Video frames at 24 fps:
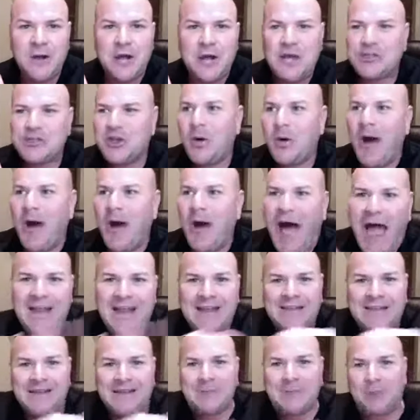So I
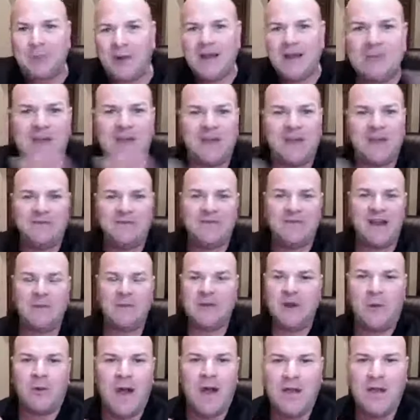get to bring family
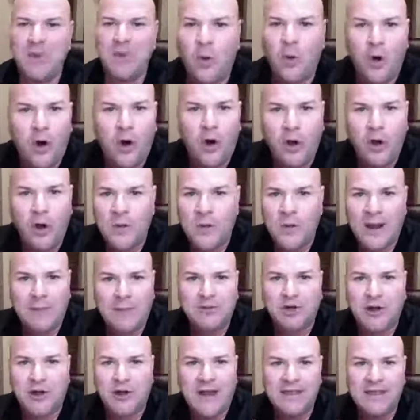around the world when I'm
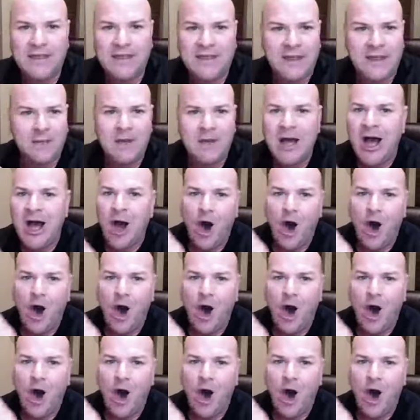training them